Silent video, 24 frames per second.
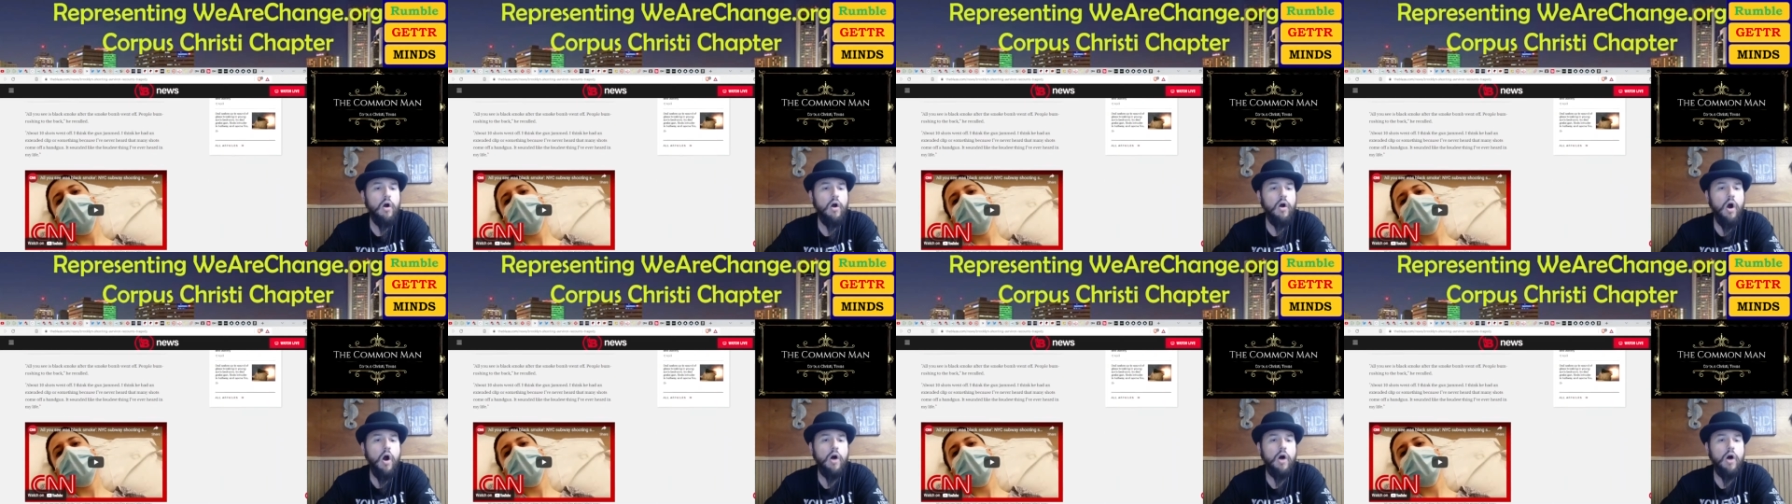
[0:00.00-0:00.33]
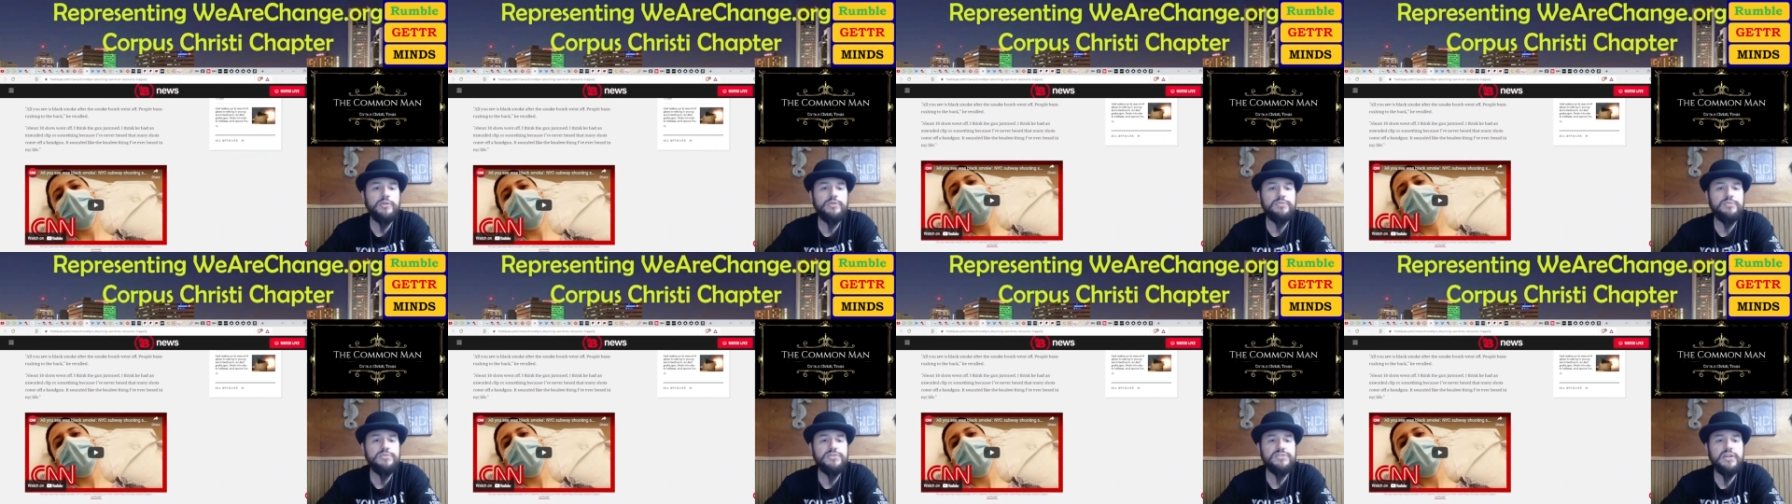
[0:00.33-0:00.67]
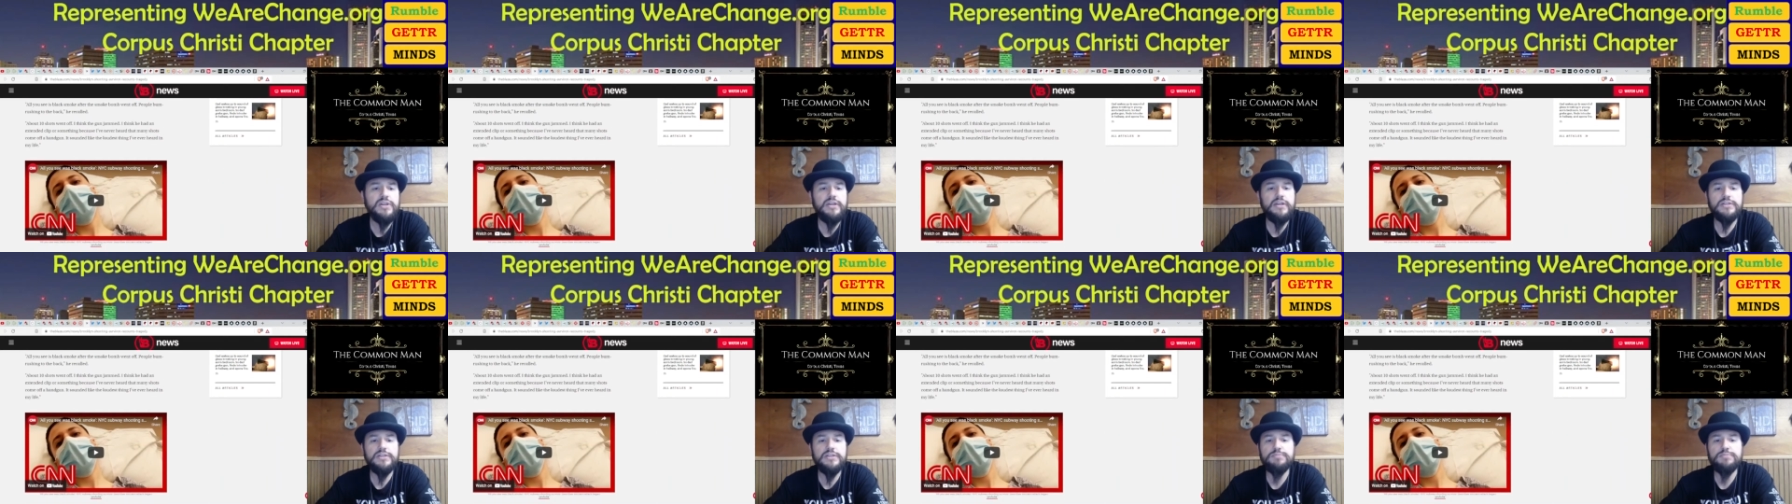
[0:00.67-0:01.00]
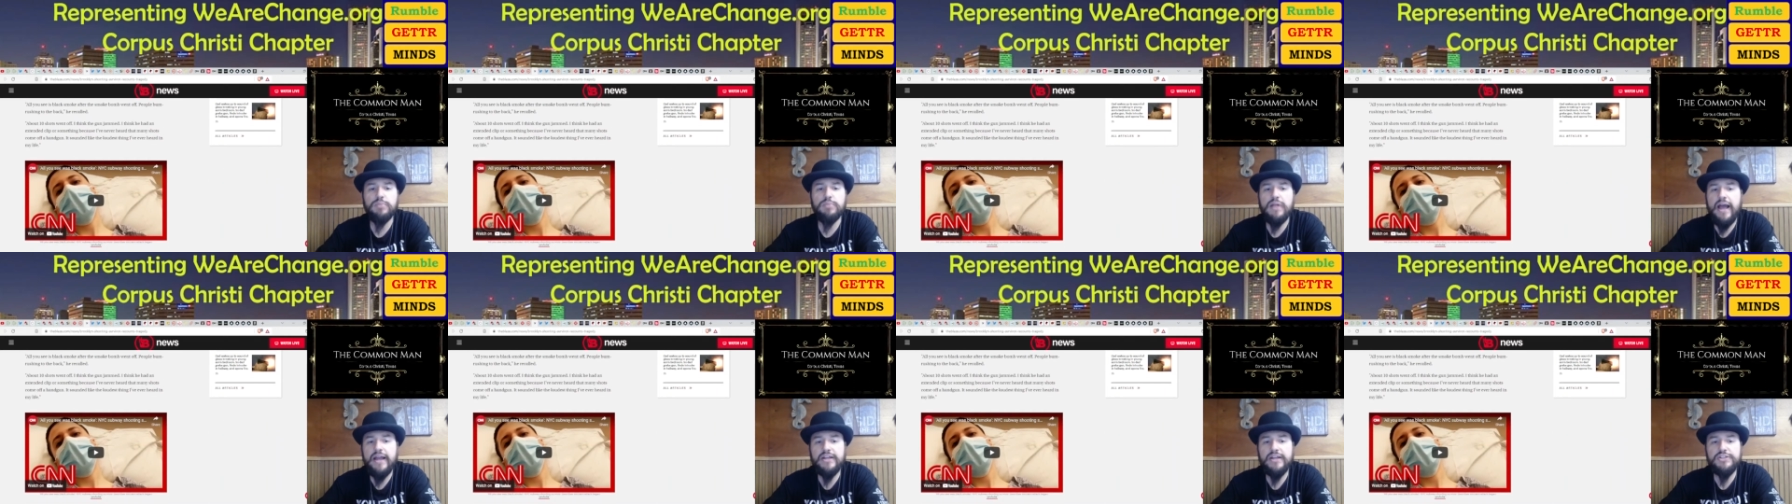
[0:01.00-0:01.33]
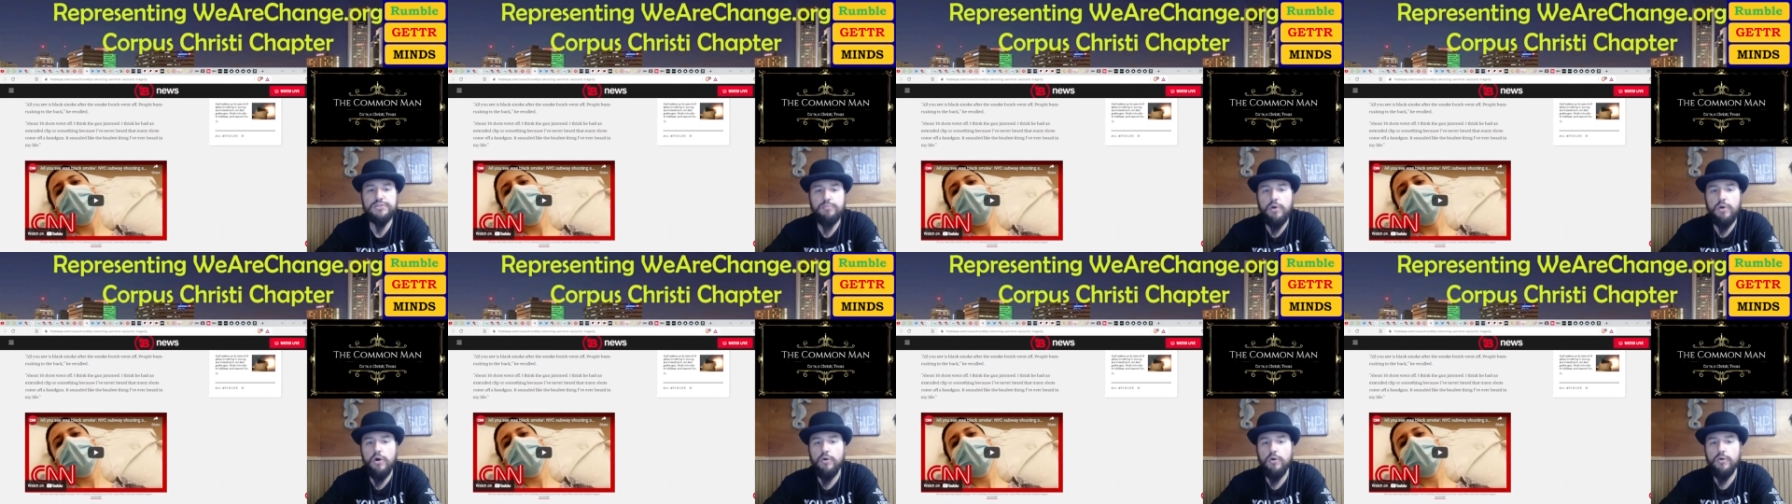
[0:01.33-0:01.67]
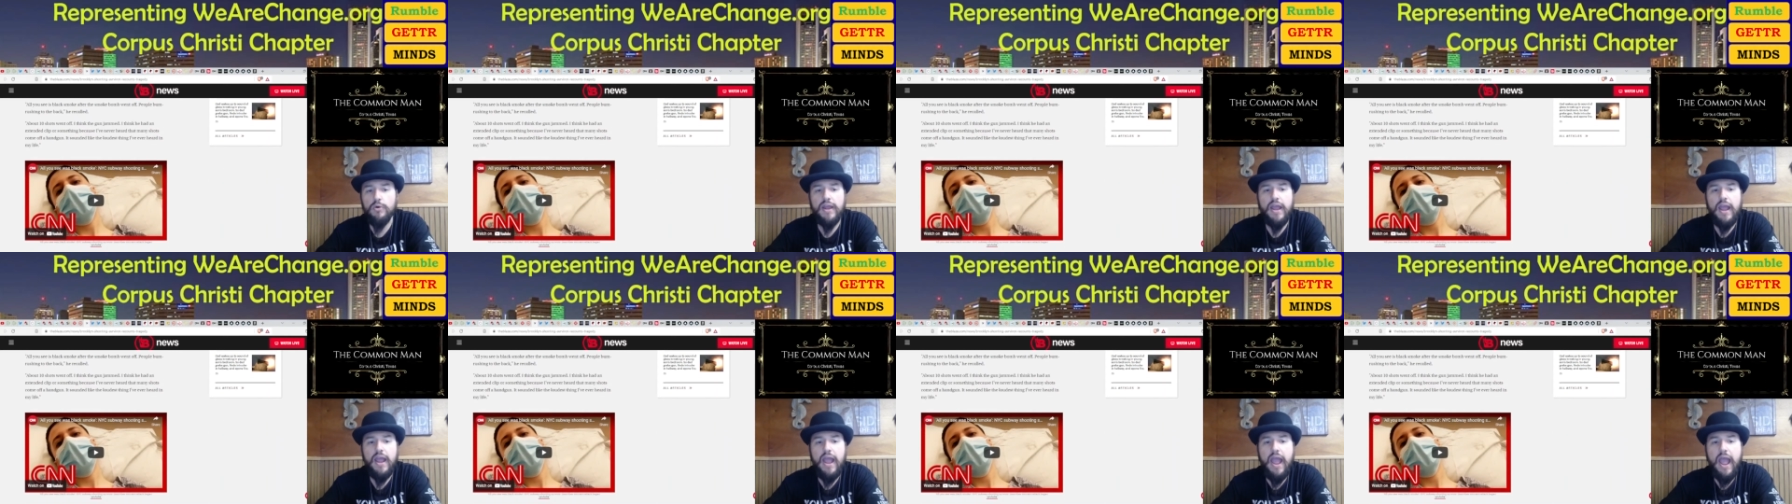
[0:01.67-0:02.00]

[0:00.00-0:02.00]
All you see is black smoke,